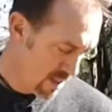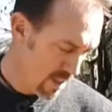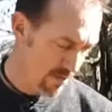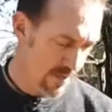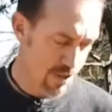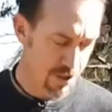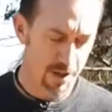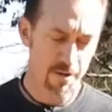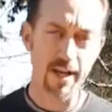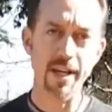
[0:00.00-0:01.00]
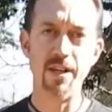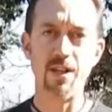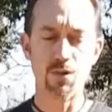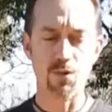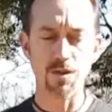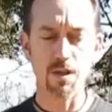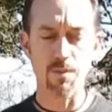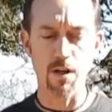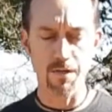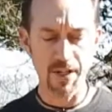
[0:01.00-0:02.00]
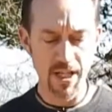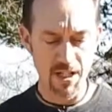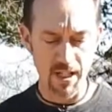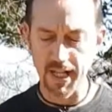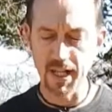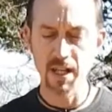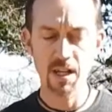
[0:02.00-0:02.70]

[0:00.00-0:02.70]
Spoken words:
see if I can show you right here. This one will come off easily.